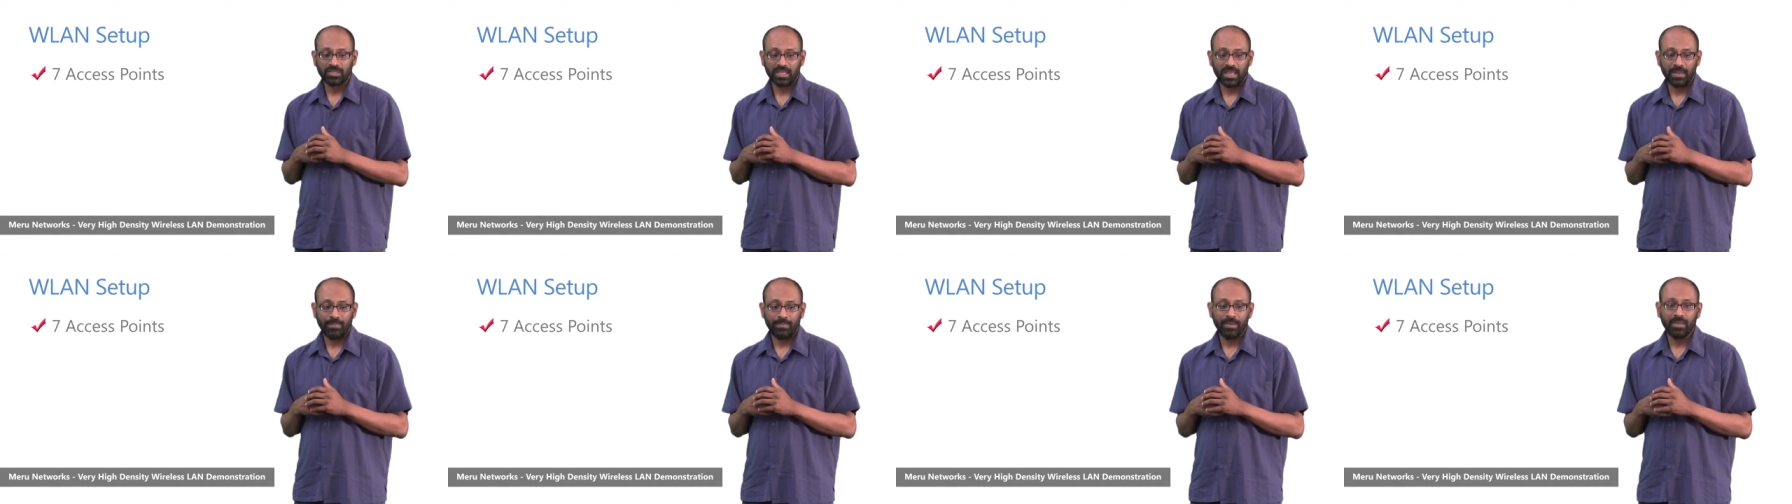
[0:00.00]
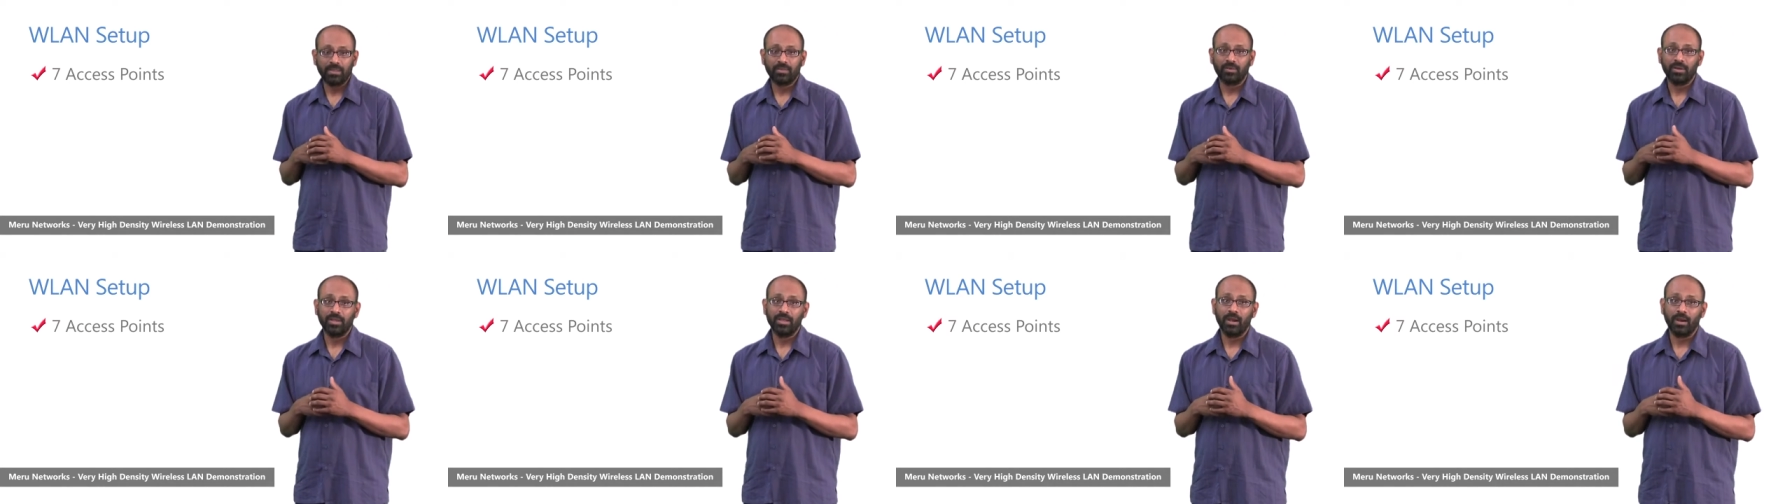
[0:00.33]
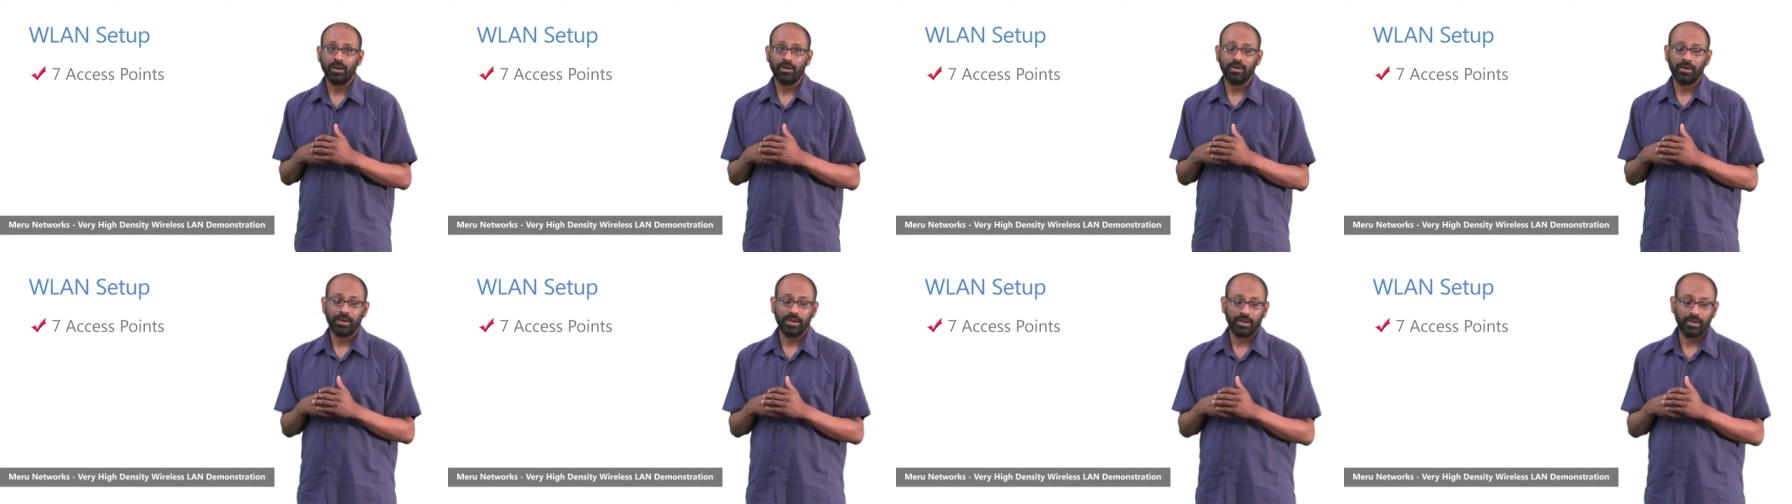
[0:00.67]

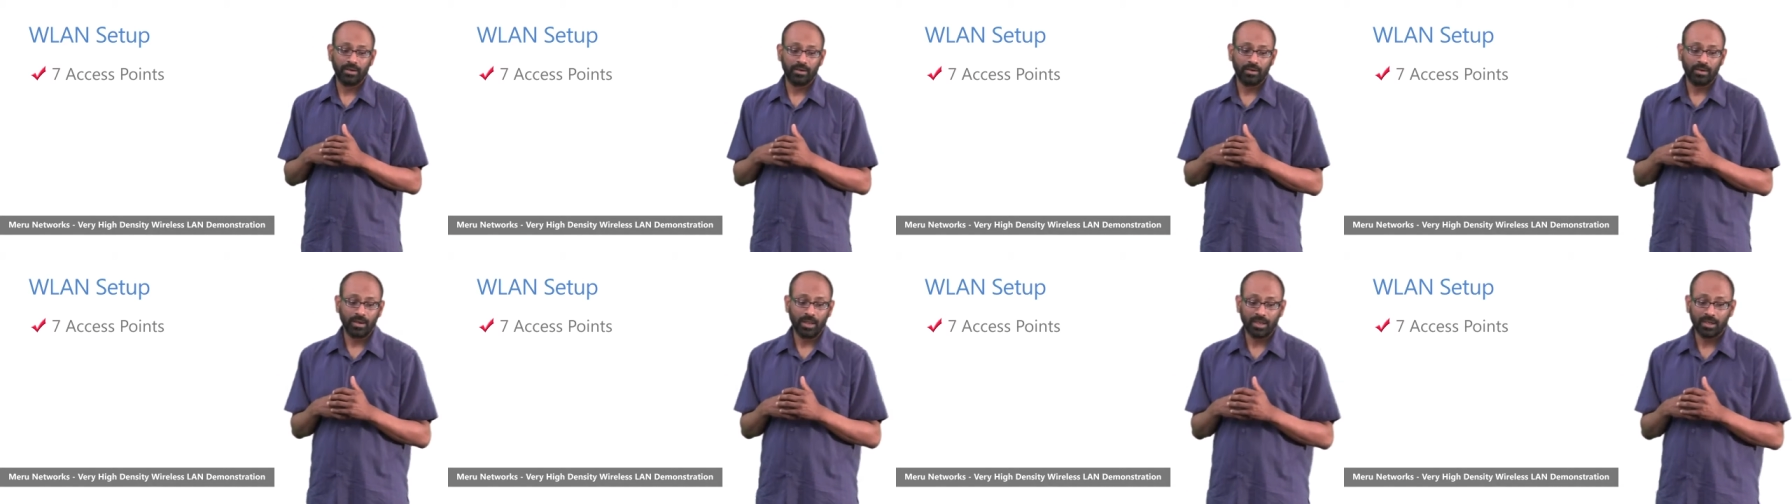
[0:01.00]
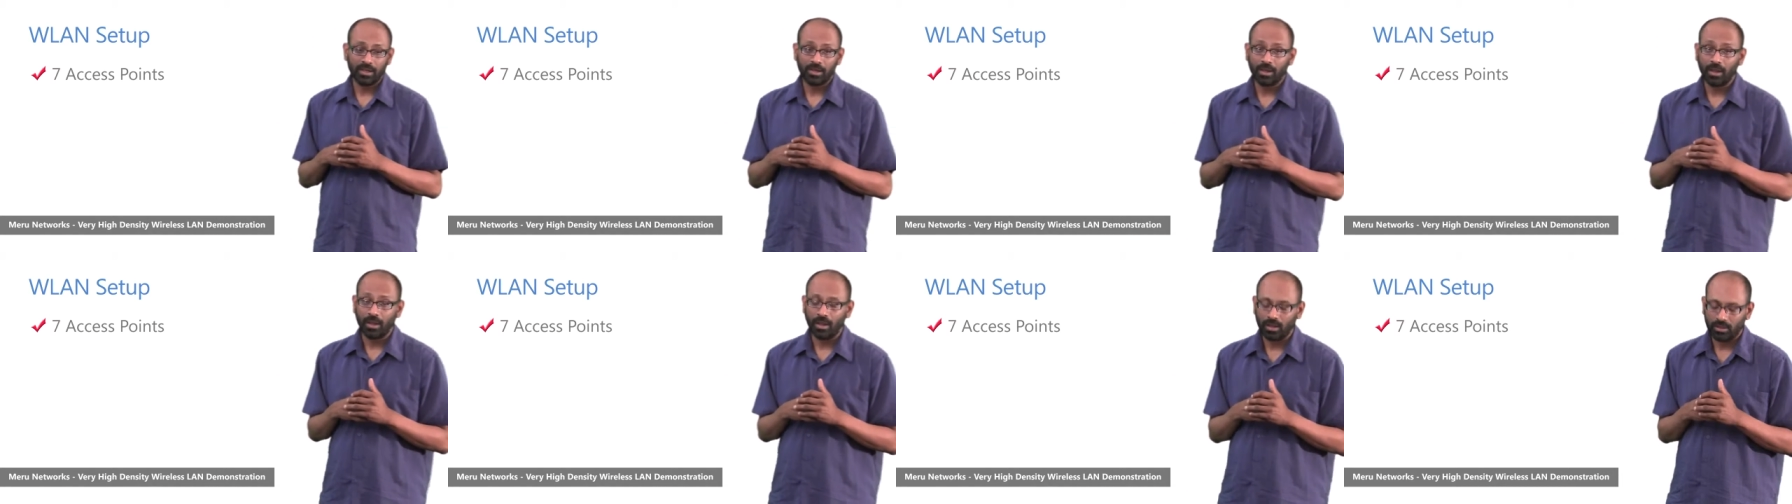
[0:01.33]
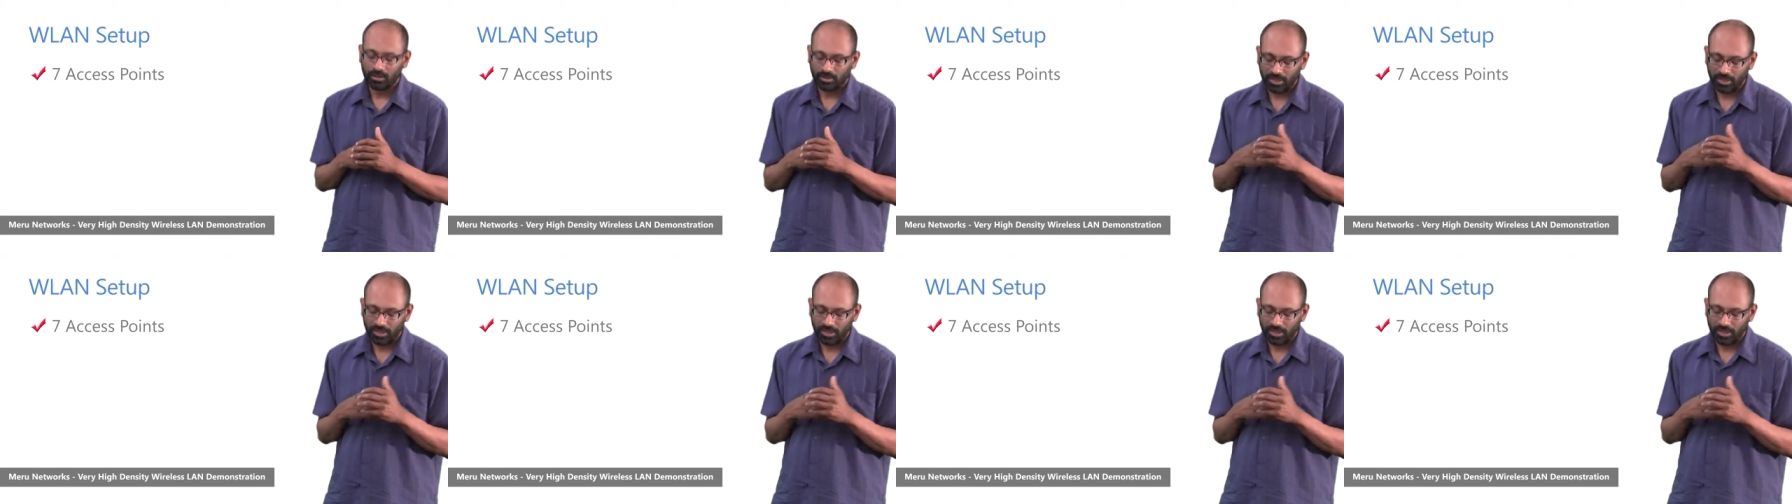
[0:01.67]
AP300 and uh,